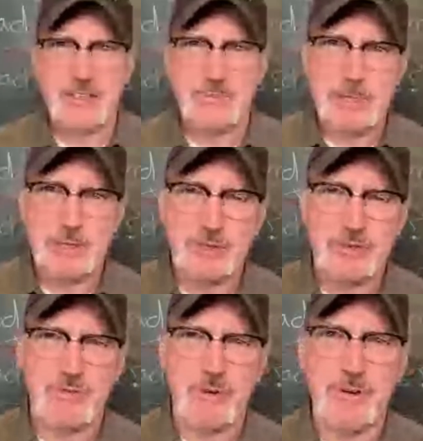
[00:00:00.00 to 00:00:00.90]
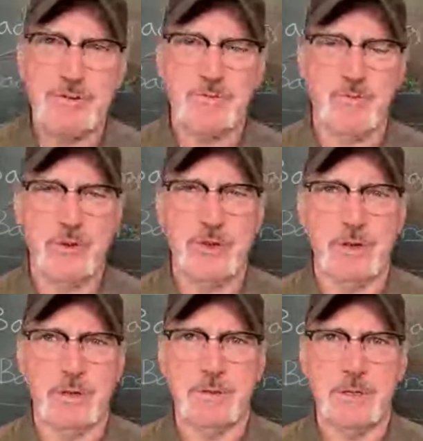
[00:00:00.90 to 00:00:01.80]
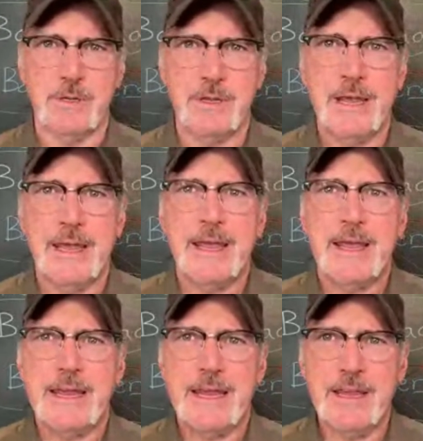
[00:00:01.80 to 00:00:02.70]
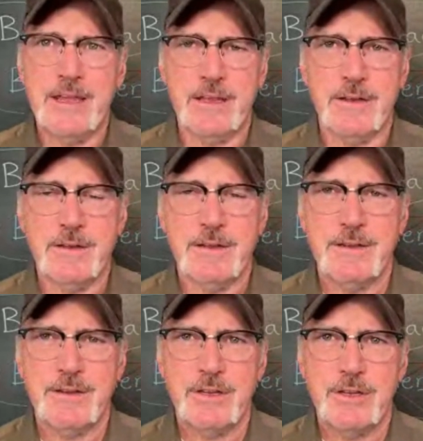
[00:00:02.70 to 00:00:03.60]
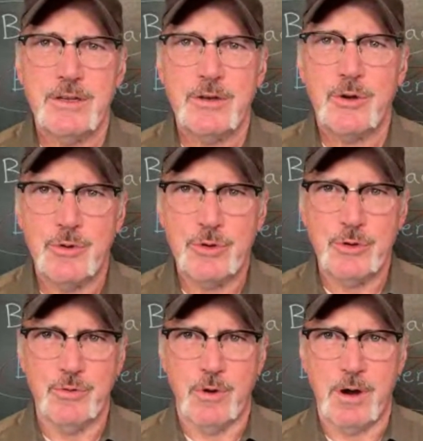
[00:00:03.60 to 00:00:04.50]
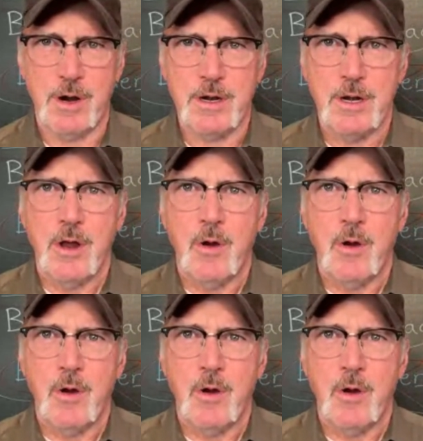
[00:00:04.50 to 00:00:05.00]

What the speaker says: be strong-willed in who you are.